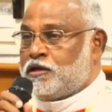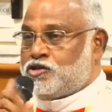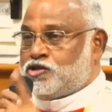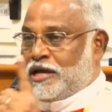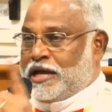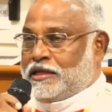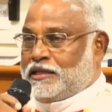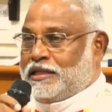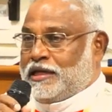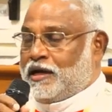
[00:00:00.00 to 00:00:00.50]

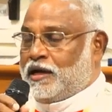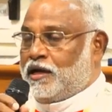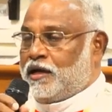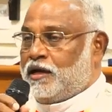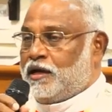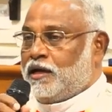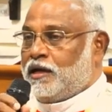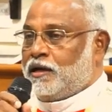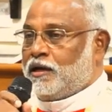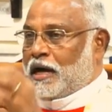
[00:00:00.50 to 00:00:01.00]
take
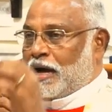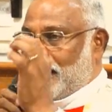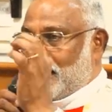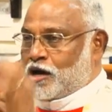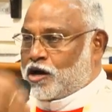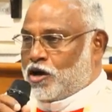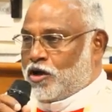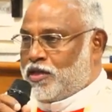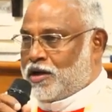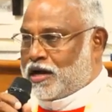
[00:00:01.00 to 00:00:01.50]
the
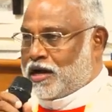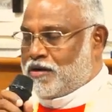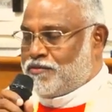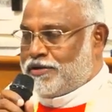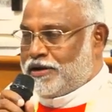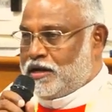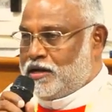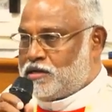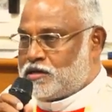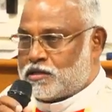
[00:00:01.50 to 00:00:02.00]
Ark of the
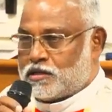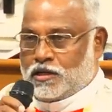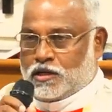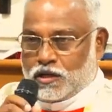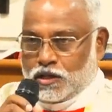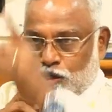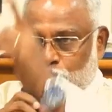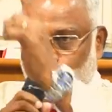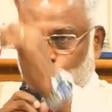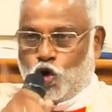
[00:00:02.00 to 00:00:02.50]
Covenant,
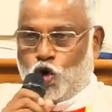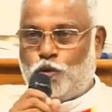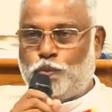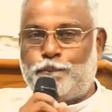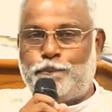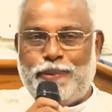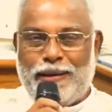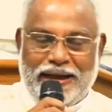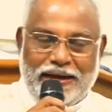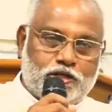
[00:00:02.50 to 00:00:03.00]

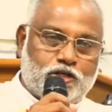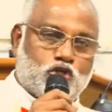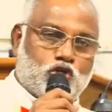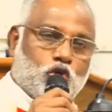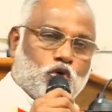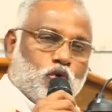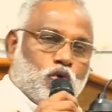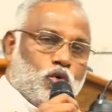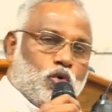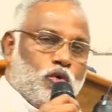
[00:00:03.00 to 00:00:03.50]
go back
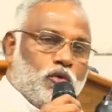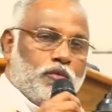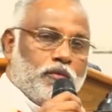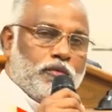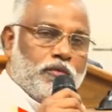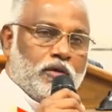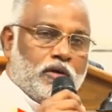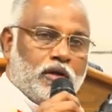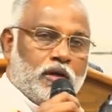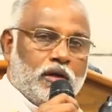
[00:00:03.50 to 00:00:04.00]

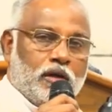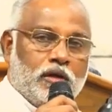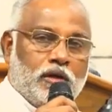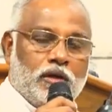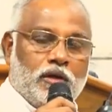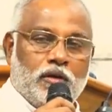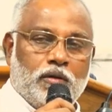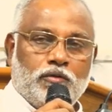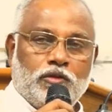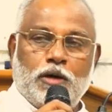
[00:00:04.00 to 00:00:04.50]

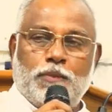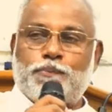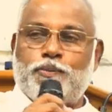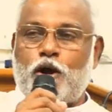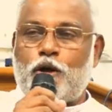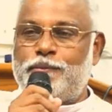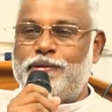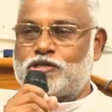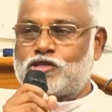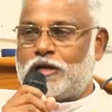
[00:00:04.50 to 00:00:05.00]
to the
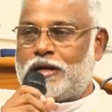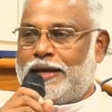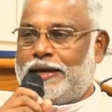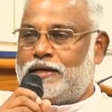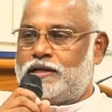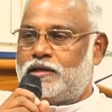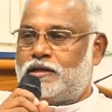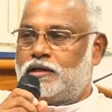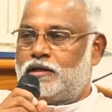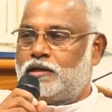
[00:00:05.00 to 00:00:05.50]
promised
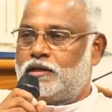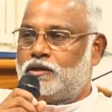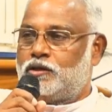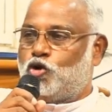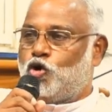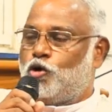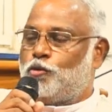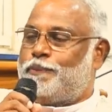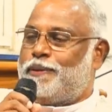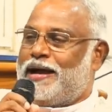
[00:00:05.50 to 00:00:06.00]
land.
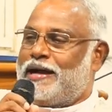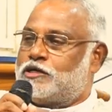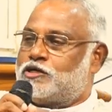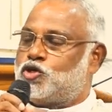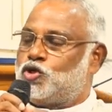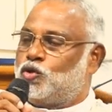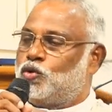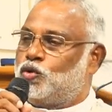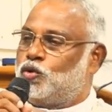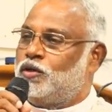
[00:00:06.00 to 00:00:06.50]
Go back
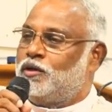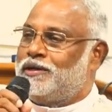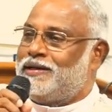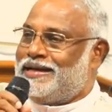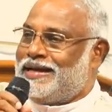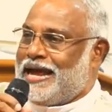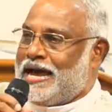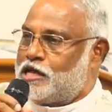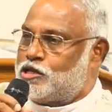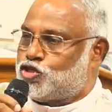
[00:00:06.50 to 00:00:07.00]
to
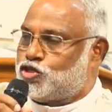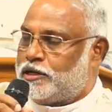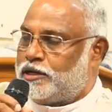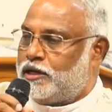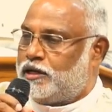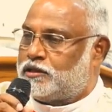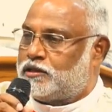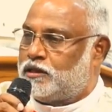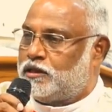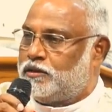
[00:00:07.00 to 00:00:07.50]

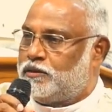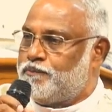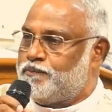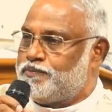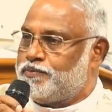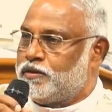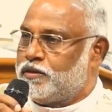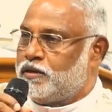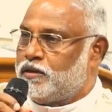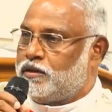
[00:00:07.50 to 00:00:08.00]
Nazareth.
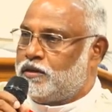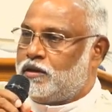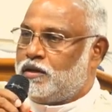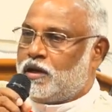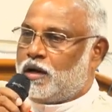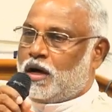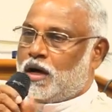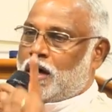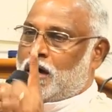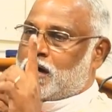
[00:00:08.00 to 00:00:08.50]

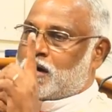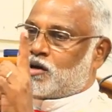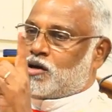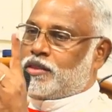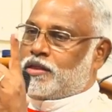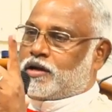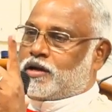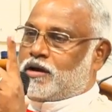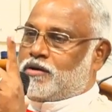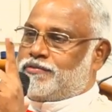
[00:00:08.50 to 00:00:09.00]
Ark of
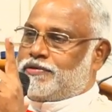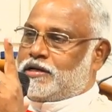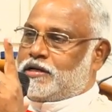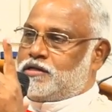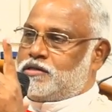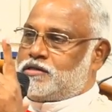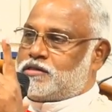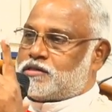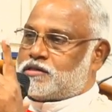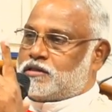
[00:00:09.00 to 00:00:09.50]
the
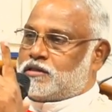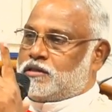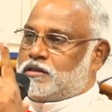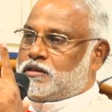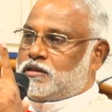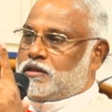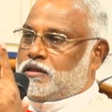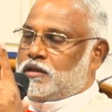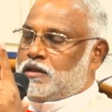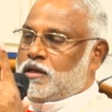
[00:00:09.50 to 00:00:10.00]
Covenant.
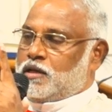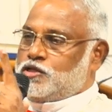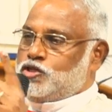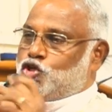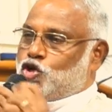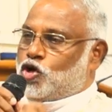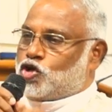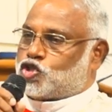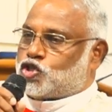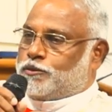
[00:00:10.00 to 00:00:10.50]

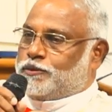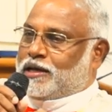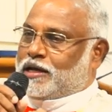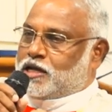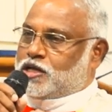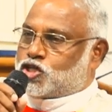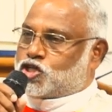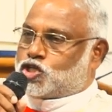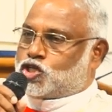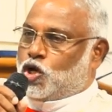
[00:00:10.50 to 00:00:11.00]
Joseph, the
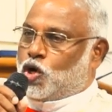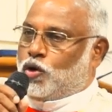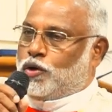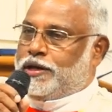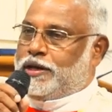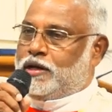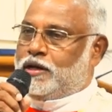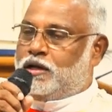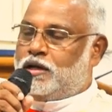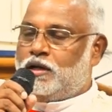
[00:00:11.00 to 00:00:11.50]

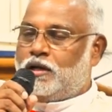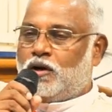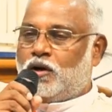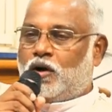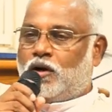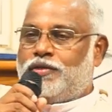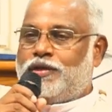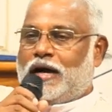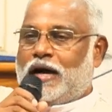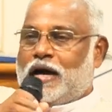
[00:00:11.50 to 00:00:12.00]
custodian
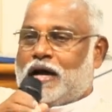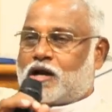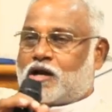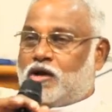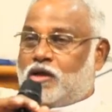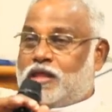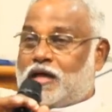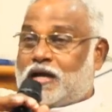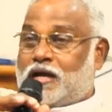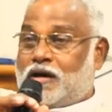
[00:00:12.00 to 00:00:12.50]
of the Ark
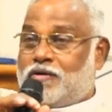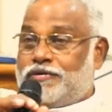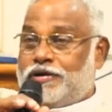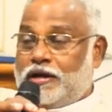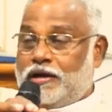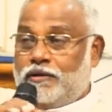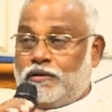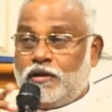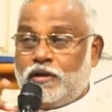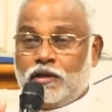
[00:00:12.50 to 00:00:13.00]
of the
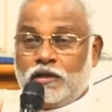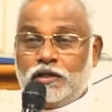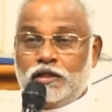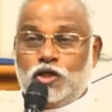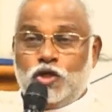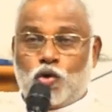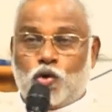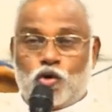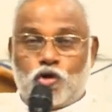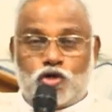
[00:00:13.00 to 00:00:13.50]
Covenant.
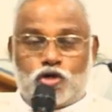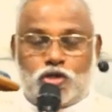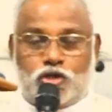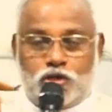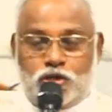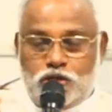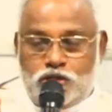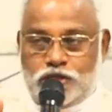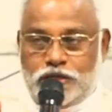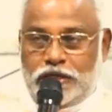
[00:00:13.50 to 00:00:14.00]
You
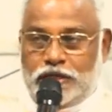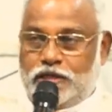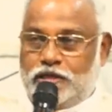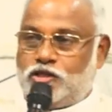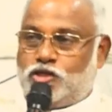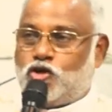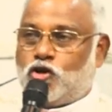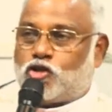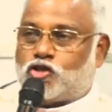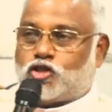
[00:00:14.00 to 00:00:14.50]
don't see
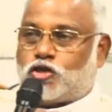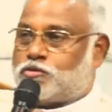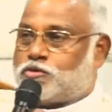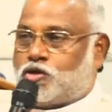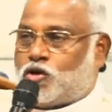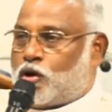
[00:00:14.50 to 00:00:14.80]
Joseph